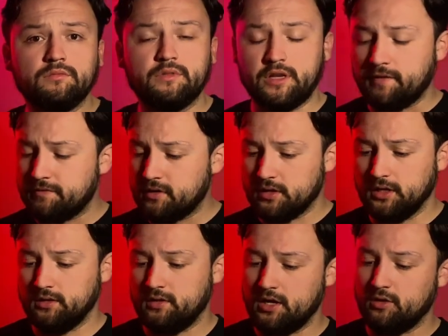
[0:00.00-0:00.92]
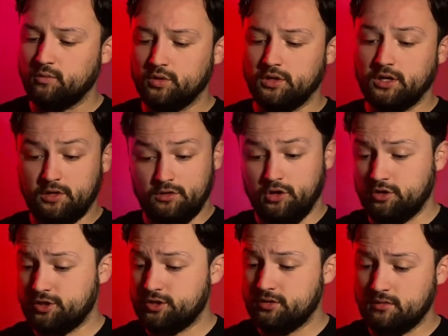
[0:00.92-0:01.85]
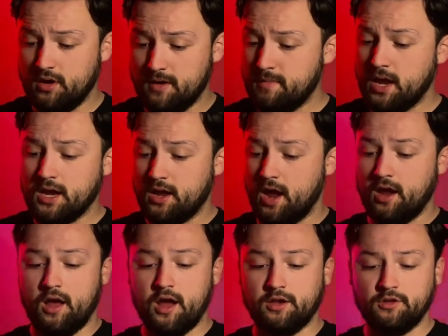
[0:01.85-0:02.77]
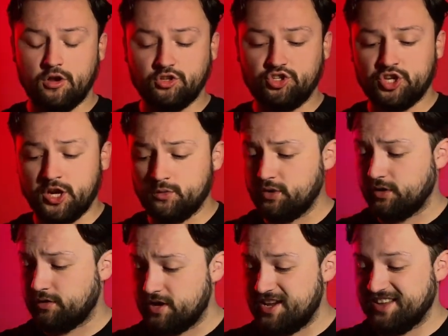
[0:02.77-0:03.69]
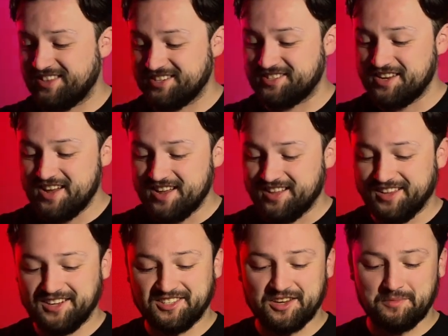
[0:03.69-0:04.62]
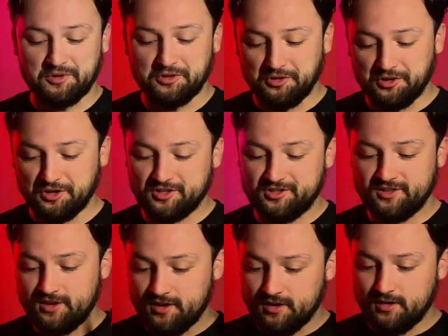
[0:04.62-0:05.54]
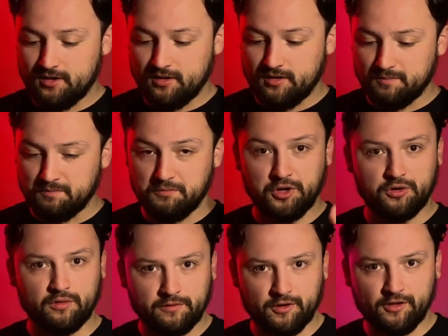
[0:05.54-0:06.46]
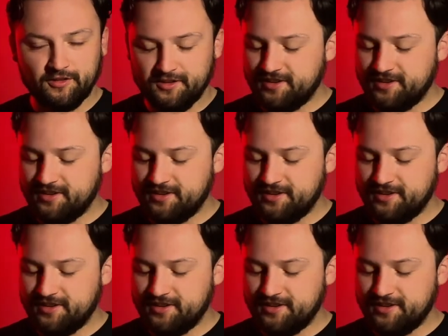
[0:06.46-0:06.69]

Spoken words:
Definitely, and it looks amazing. I genuinely think this lightsaber looks beautiful.